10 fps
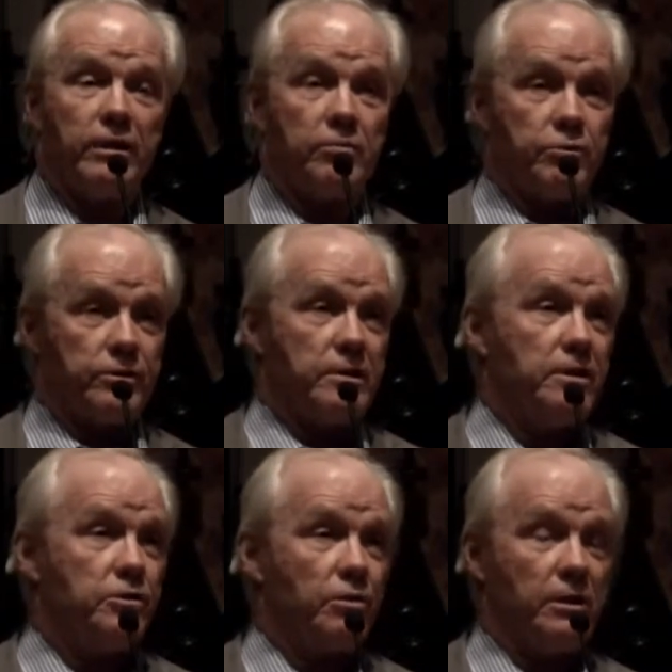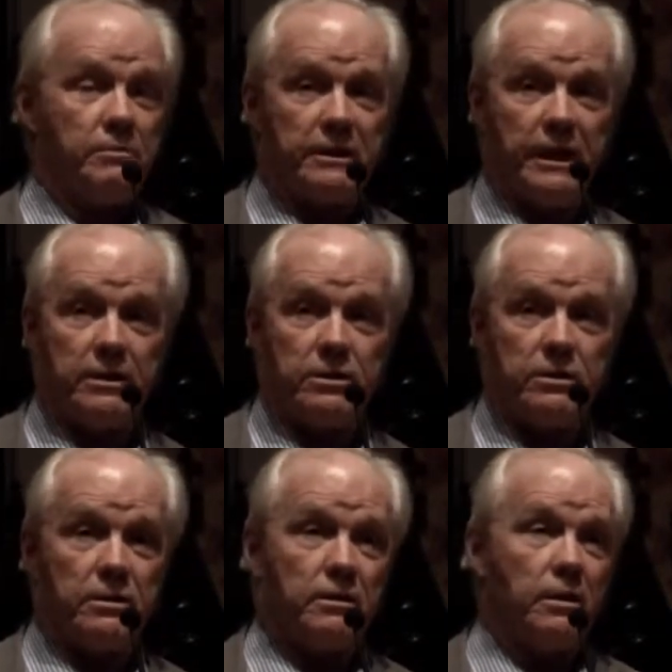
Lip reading: only the procedural limitations.